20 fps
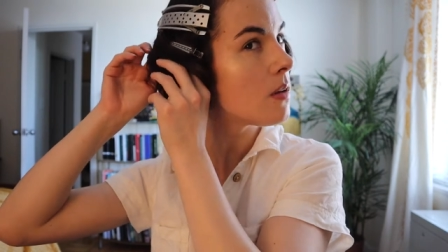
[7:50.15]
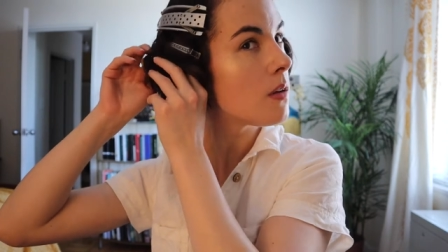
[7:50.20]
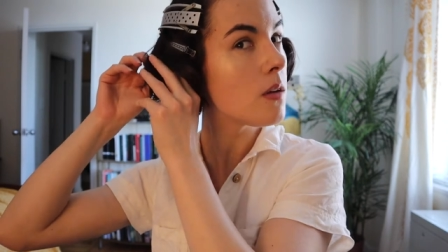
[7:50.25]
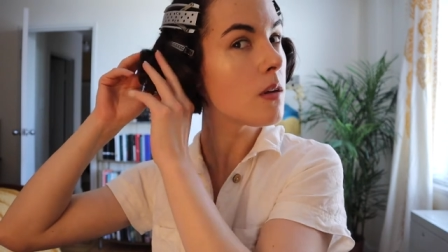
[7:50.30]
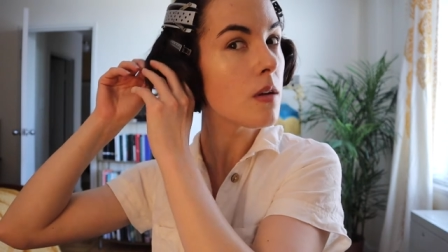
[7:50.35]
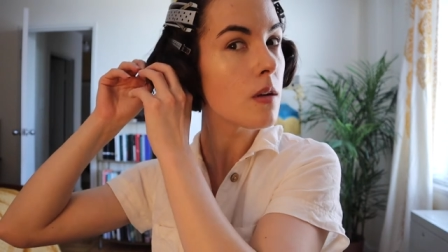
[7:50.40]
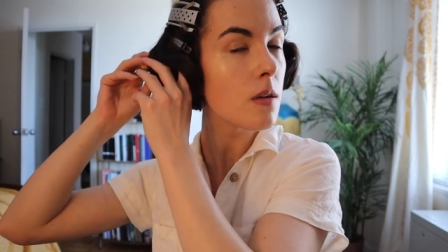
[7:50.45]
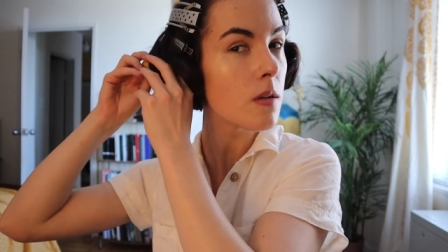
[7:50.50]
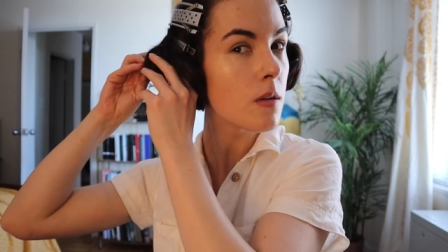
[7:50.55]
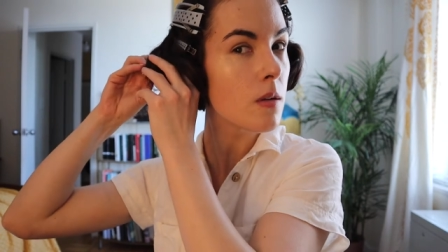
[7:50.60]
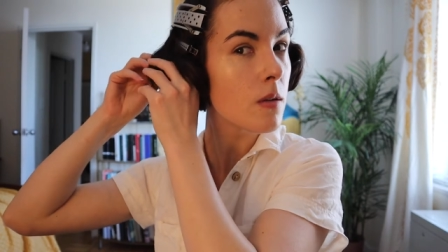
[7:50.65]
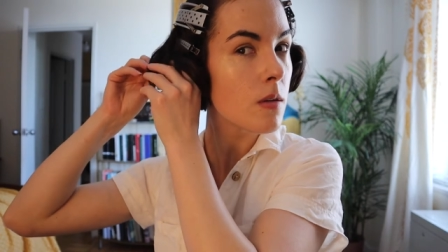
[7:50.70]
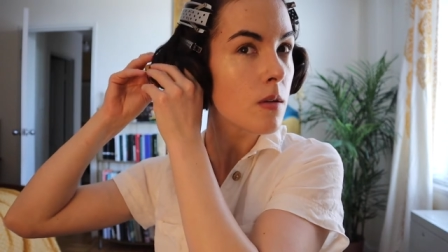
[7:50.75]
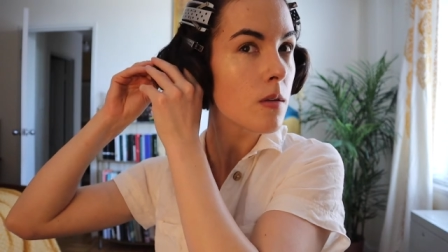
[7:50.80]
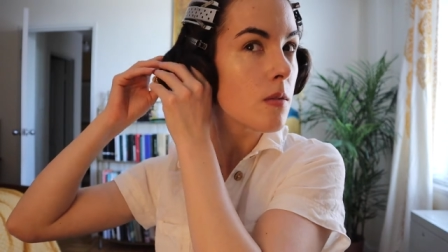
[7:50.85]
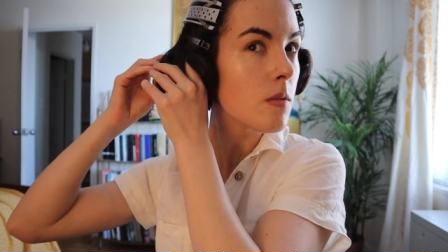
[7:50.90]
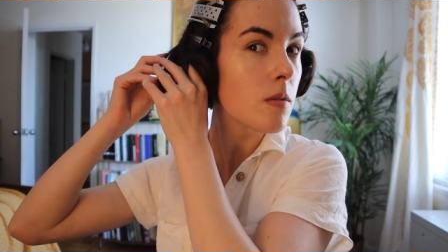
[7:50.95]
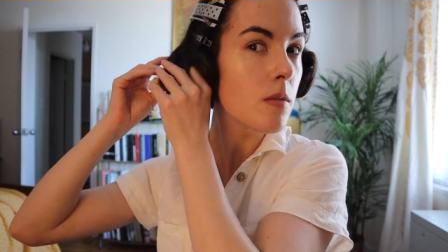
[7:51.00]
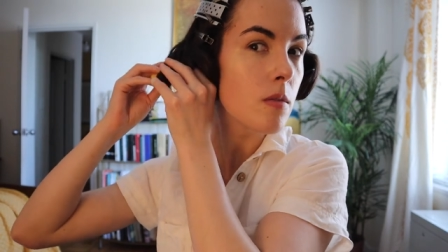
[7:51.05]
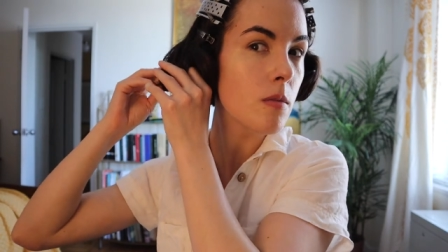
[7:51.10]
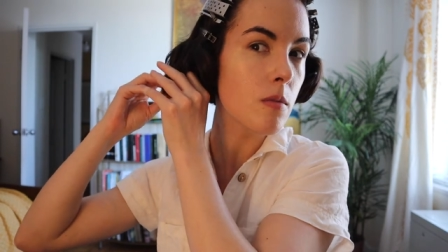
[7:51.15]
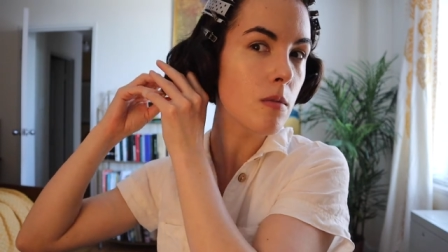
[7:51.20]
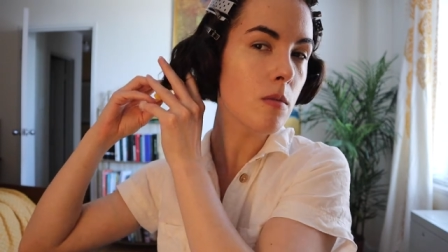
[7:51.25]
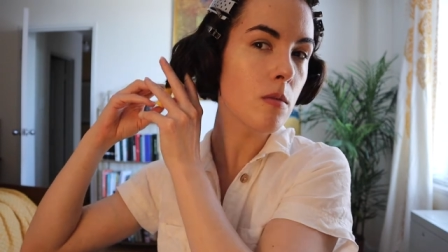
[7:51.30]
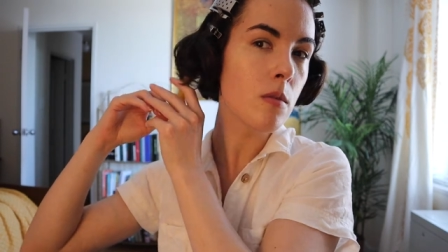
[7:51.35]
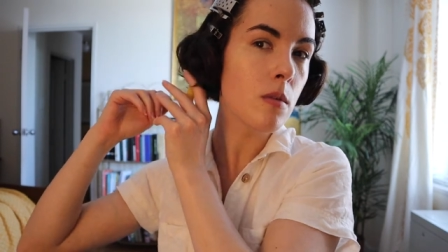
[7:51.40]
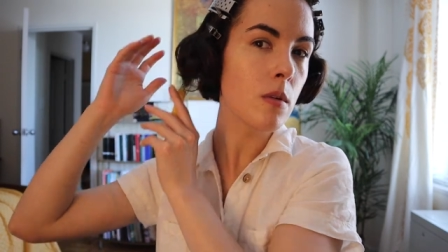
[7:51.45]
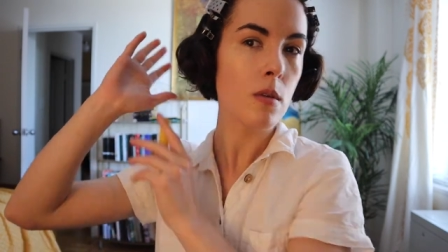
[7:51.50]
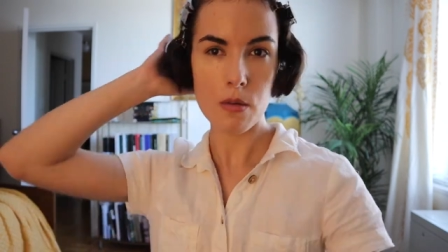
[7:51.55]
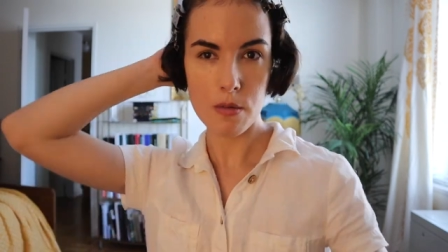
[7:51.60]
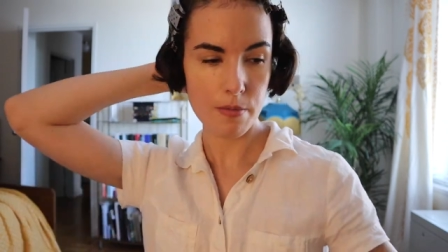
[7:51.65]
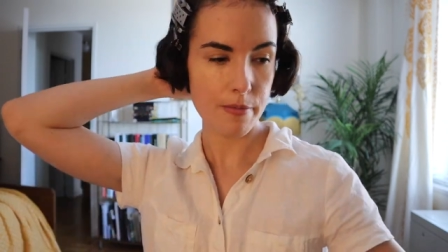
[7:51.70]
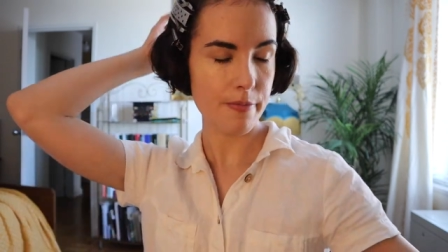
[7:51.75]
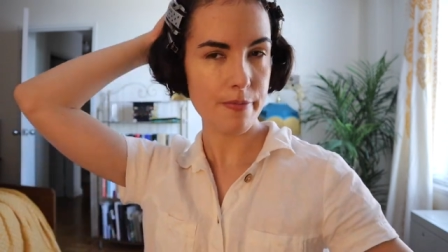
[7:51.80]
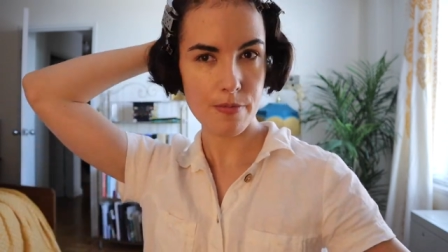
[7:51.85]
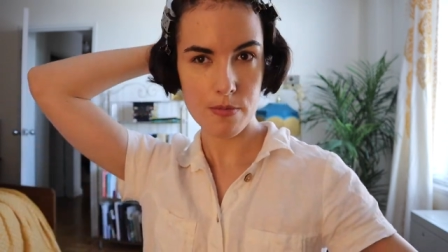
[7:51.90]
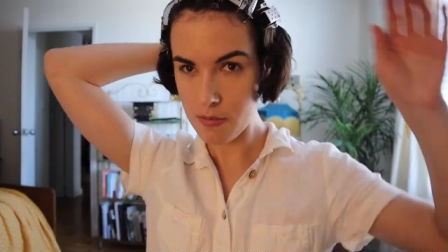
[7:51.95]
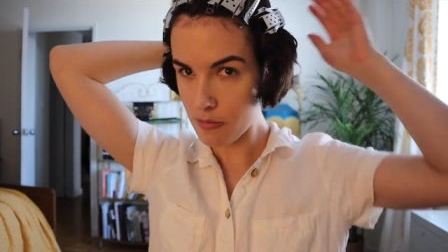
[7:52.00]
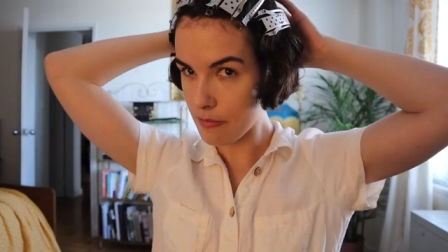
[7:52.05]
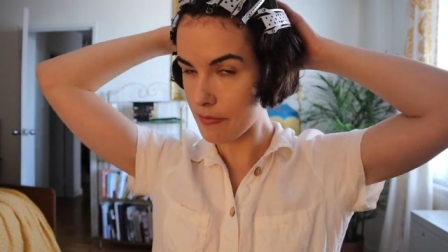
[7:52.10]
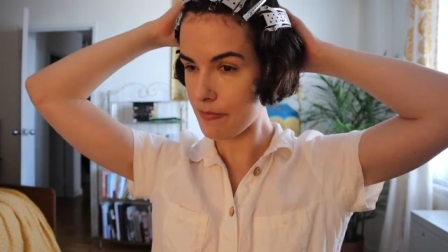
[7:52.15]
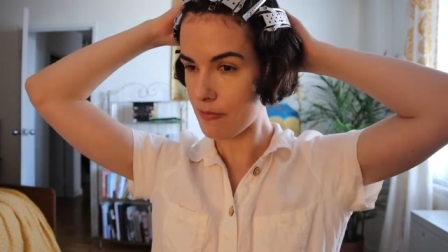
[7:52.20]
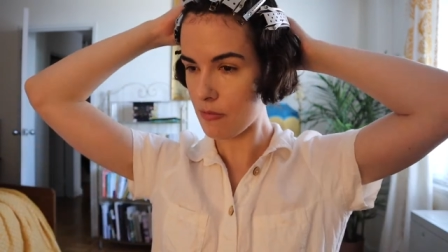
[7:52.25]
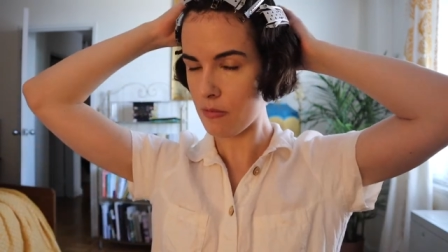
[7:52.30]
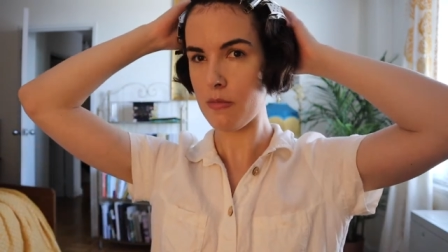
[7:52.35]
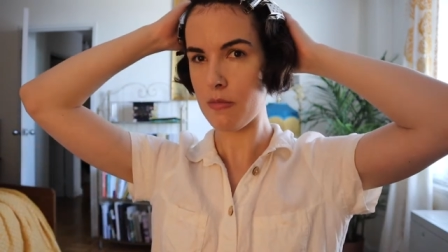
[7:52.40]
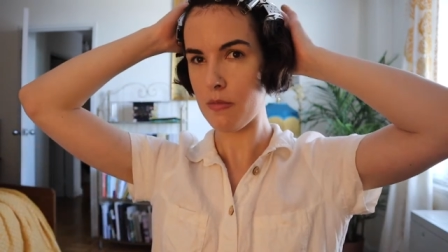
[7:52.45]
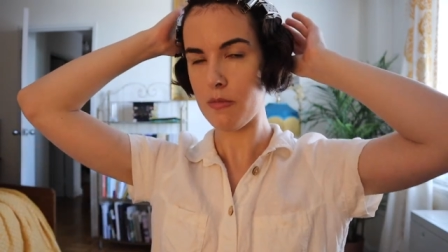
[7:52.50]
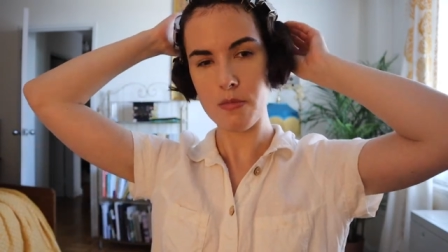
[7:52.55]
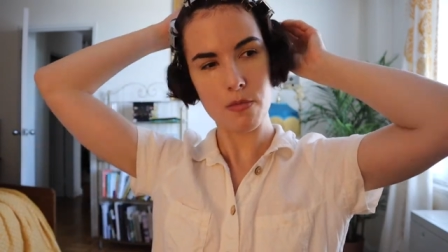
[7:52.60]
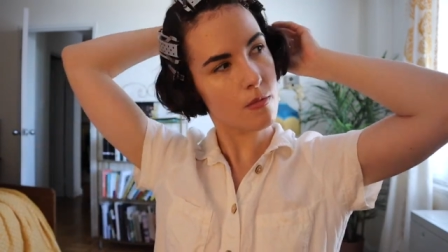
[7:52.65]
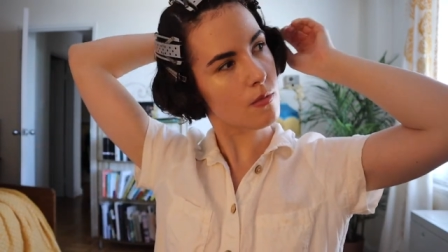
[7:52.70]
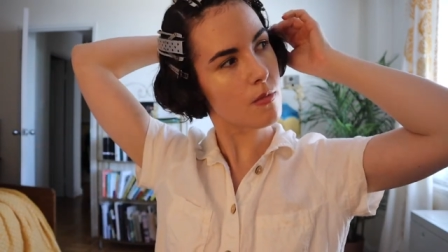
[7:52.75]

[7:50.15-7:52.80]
the uh, smoothing comb lightly